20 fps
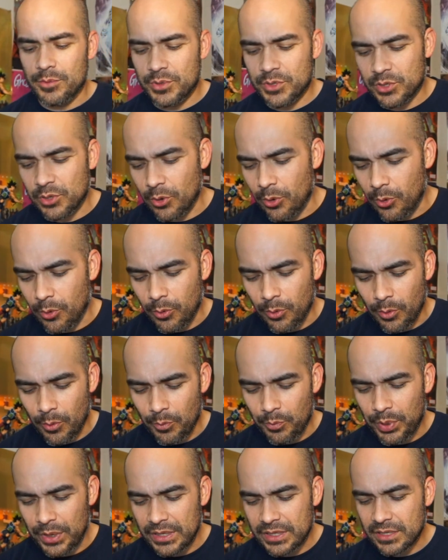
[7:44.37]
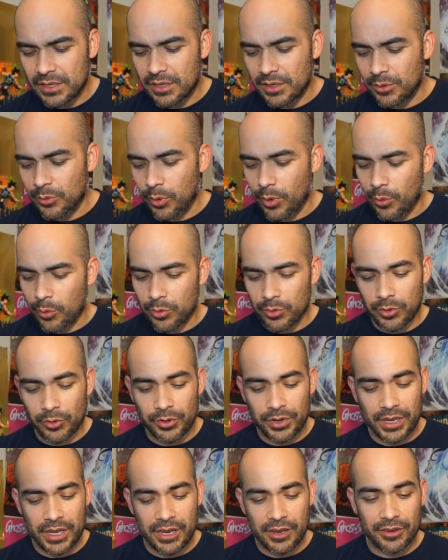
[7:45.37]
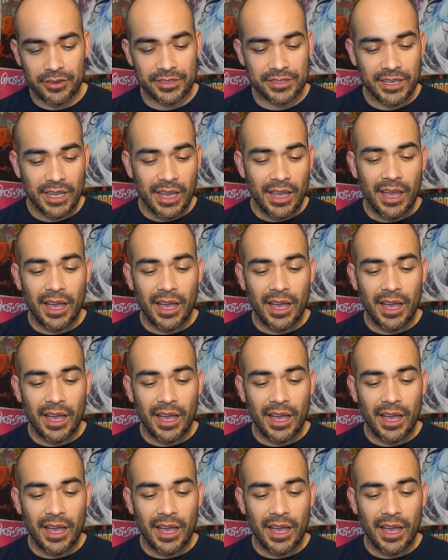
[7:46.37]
So basically what we're learning here is,